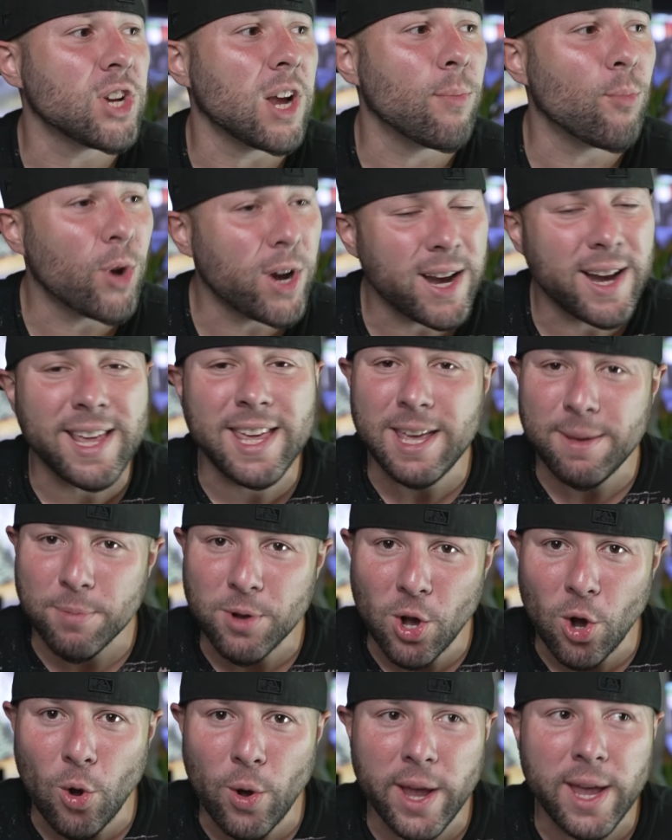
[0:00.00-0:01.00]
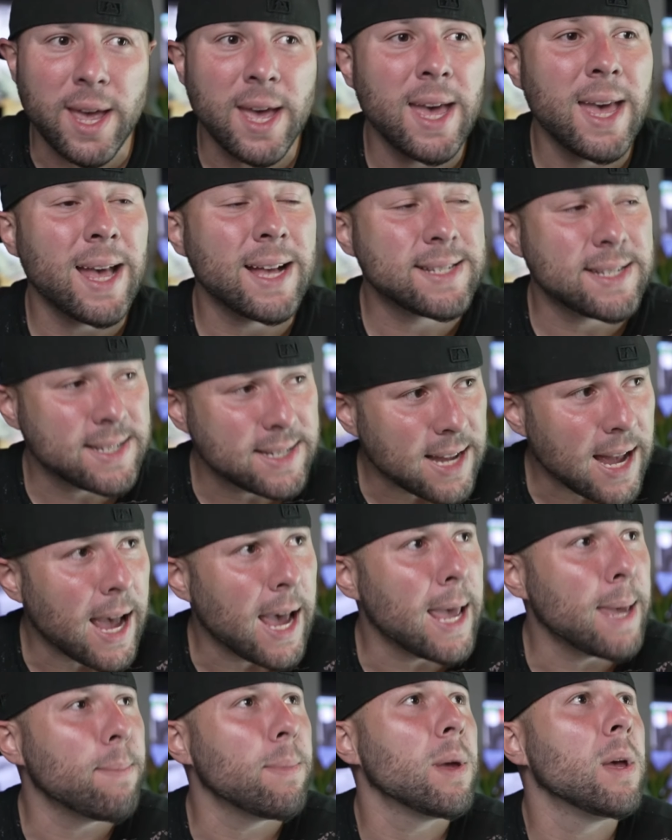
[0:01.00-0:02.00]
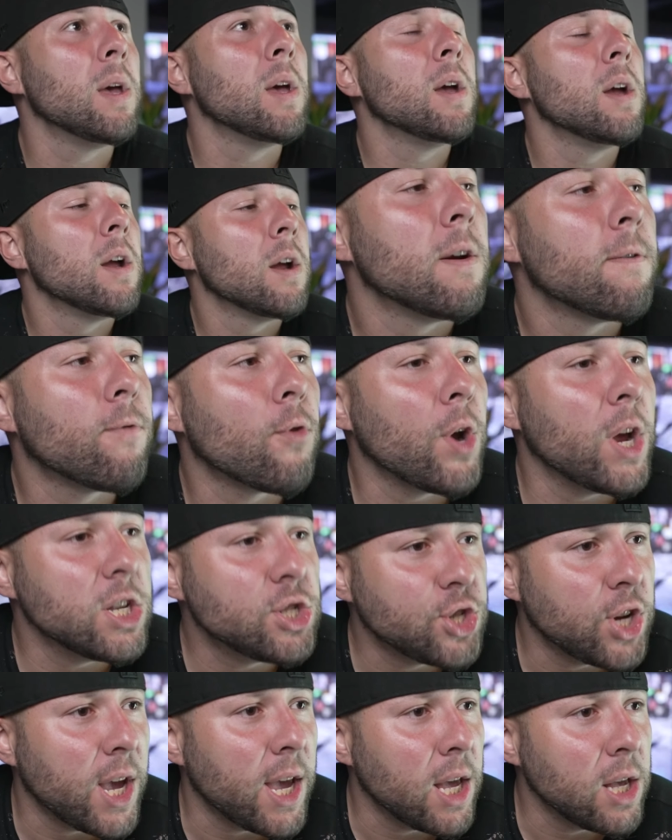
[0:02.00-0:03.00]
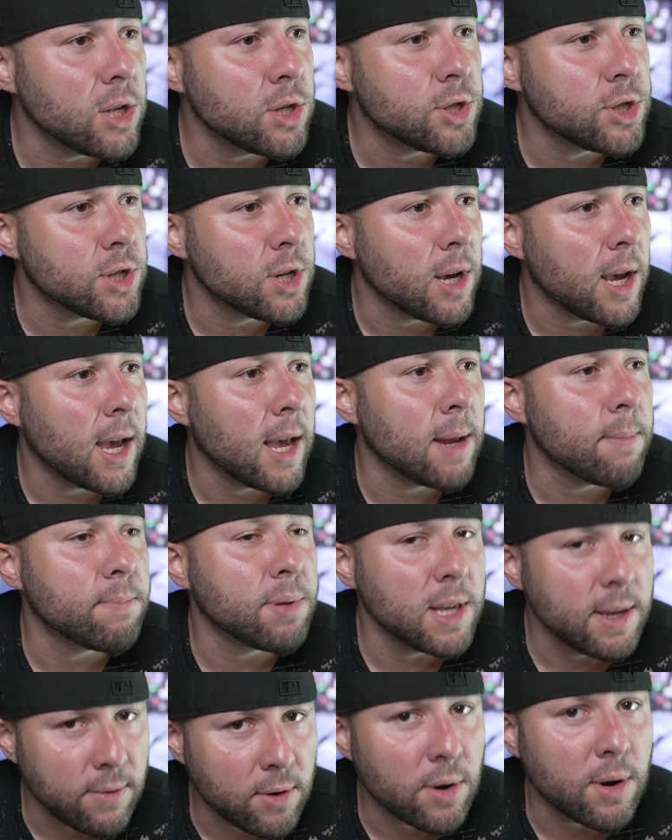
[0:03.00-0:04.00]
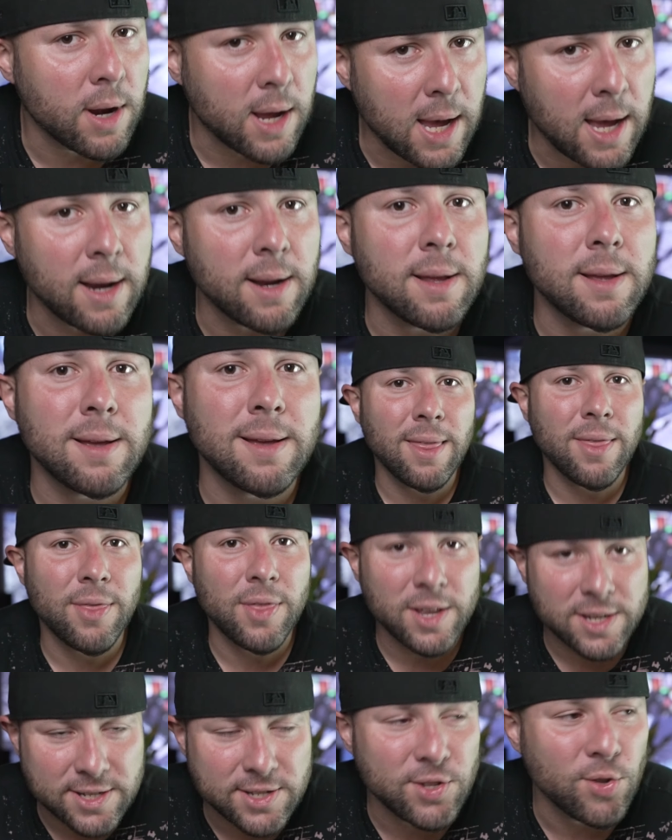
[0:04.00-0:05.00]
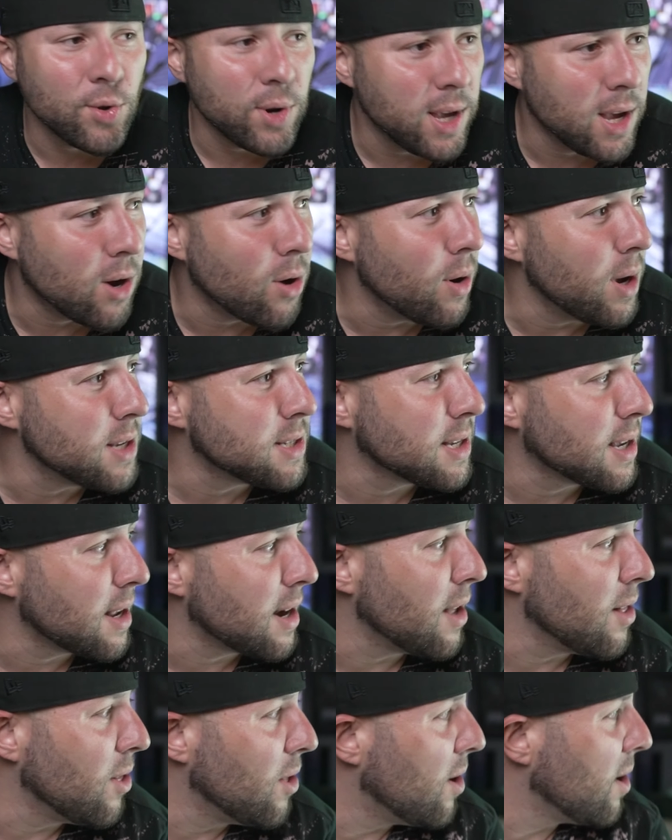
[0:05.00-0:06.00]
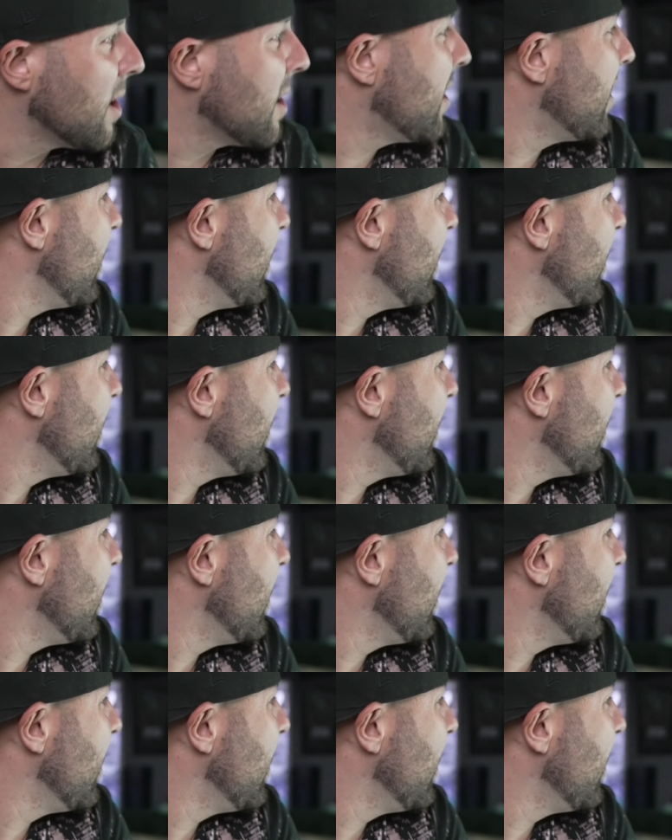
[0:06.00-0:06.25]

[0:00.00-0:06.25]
I'm ready to keep going. It's time for a change, and believe it or not, this studio is gonna look